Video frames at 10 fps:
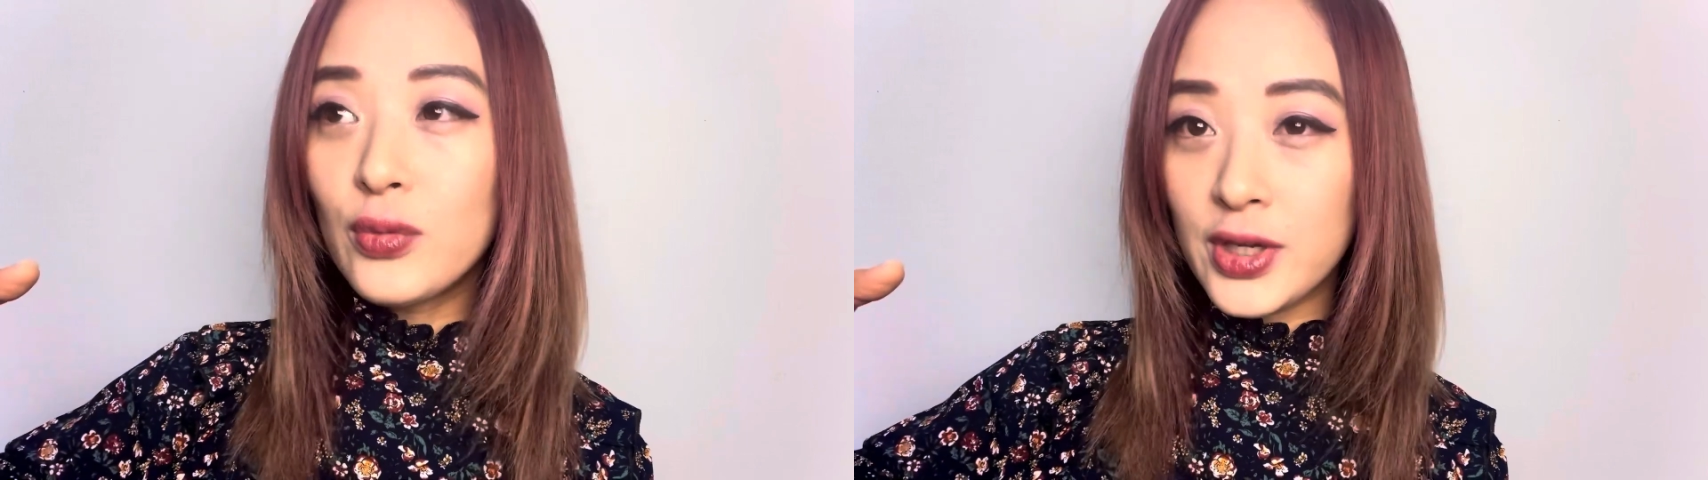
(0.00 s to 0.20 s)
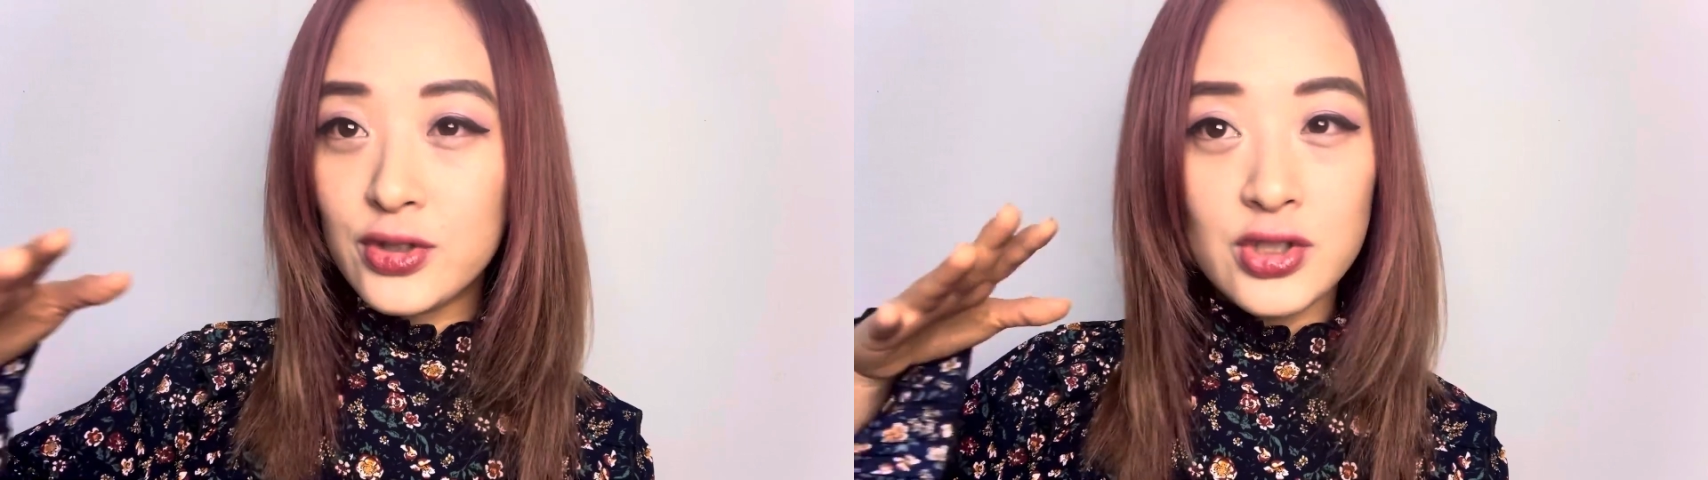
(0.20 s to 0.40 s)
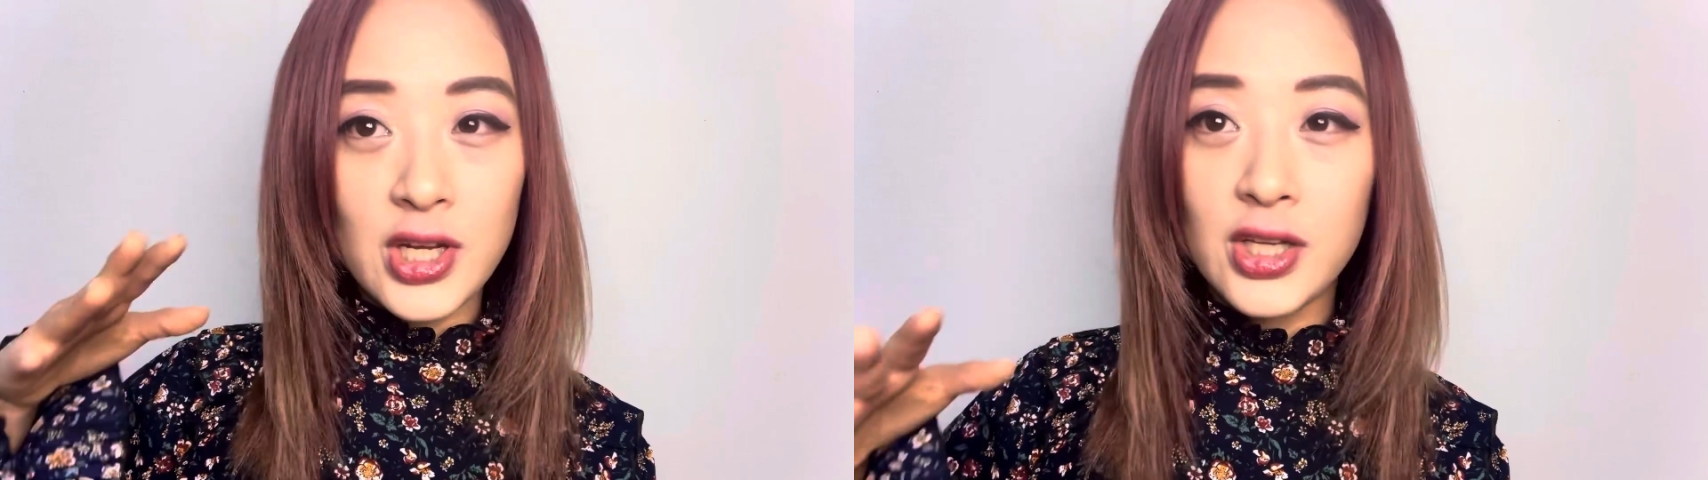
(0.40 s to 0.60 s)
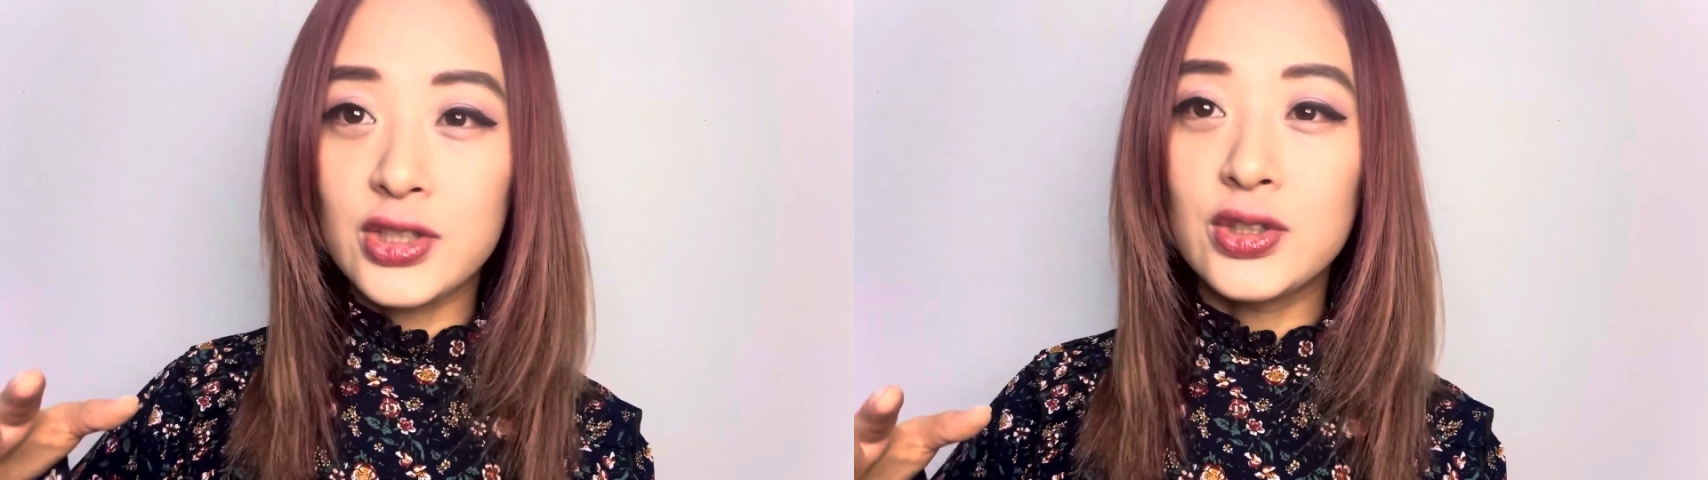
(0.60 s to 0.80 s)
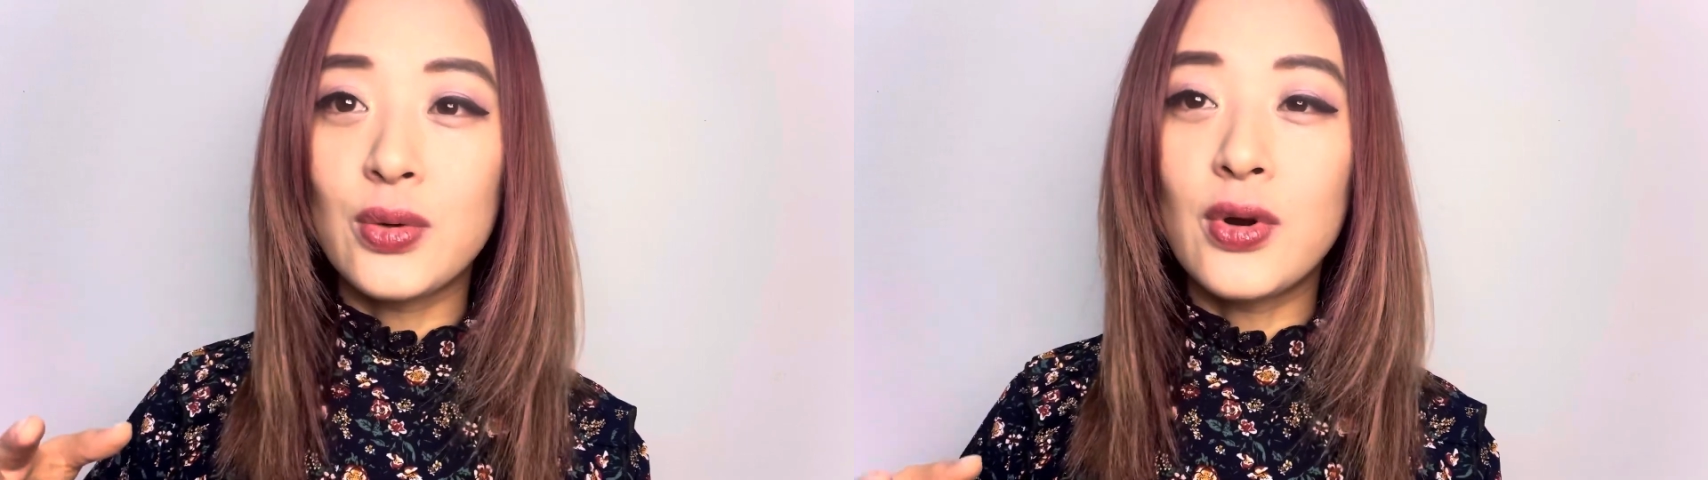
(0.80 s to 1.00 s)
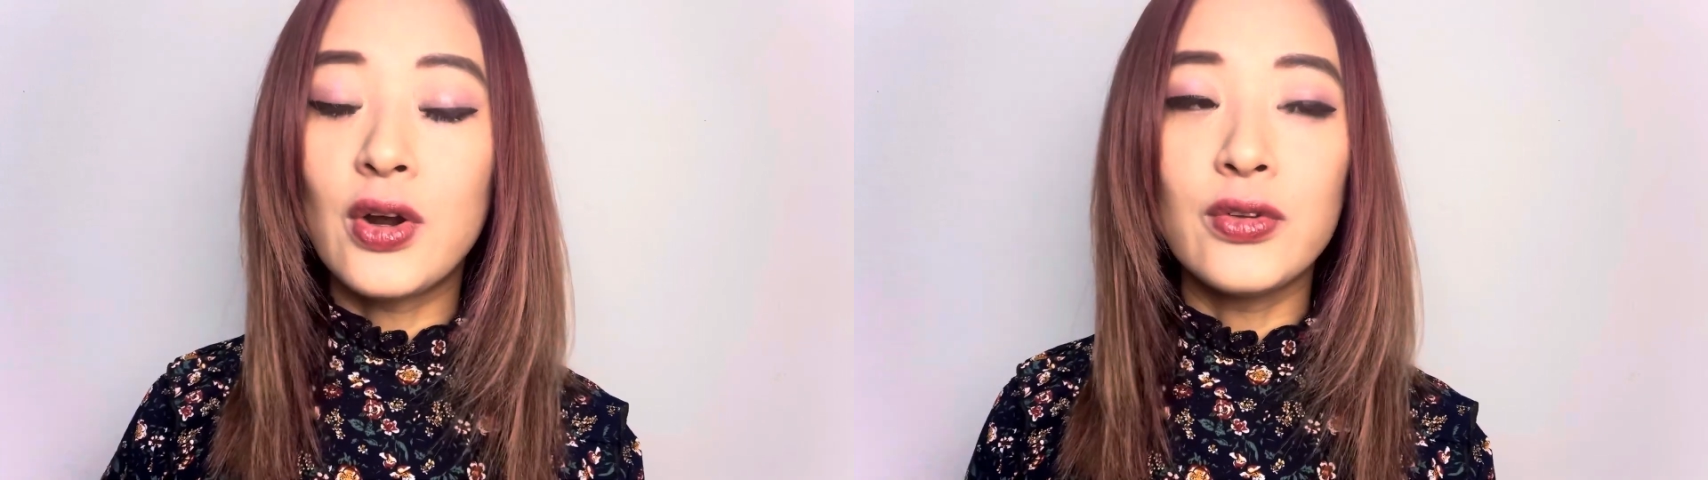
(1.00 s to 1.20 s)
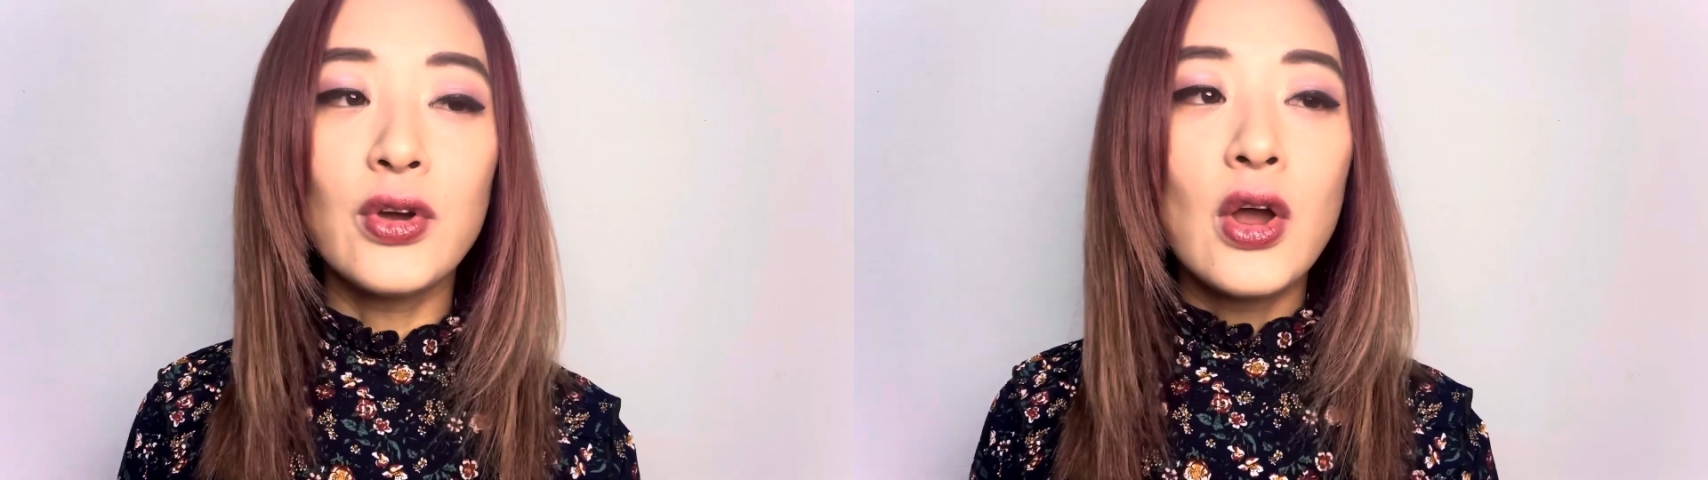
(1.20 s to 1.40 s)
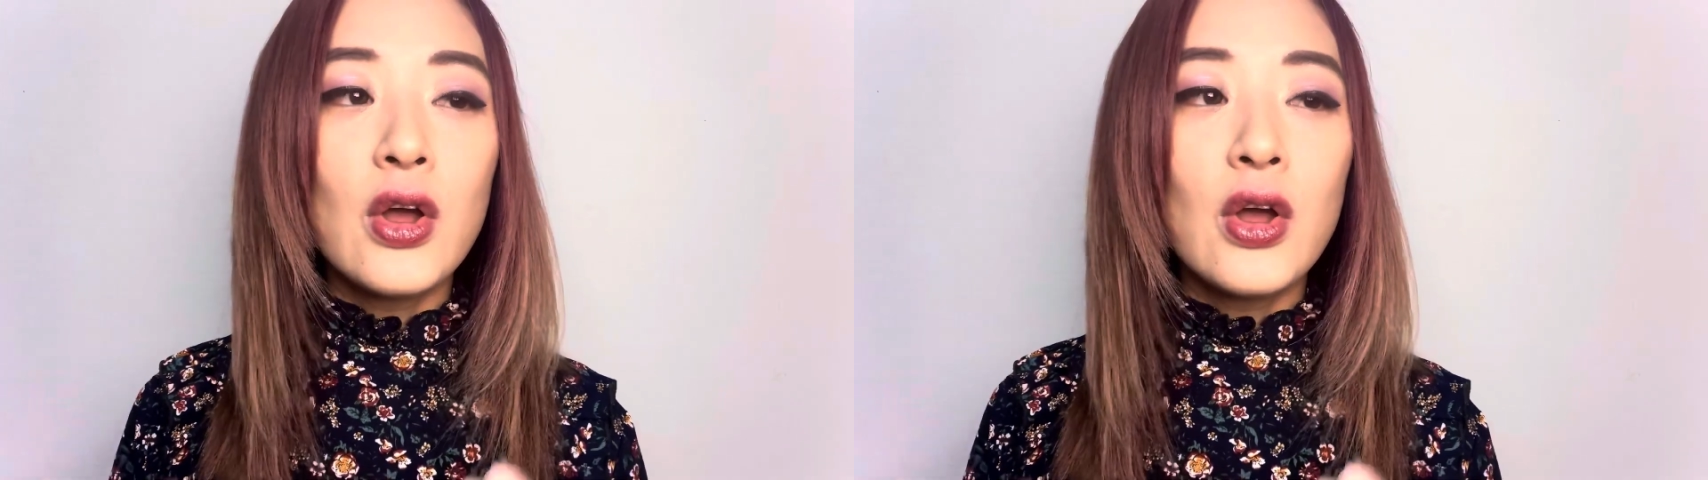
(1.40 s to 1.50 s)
way to changing the world.